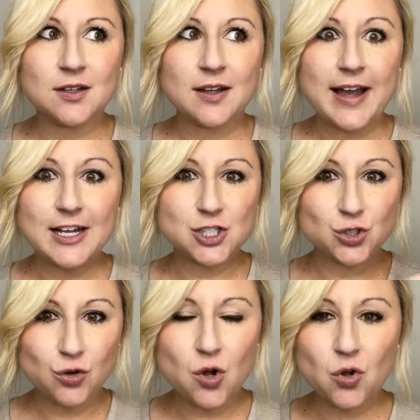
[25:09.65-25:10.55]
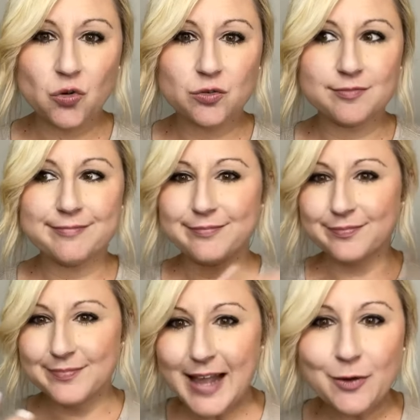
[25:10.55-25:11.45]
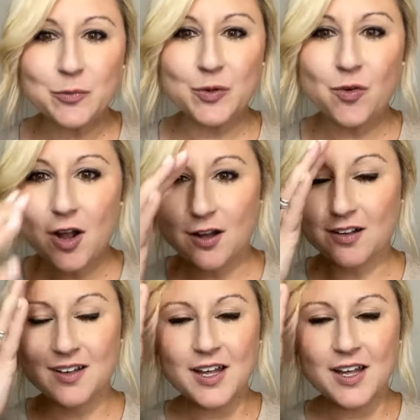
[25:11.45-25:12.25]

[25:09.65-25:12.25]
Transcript: as your own, that would be wrong.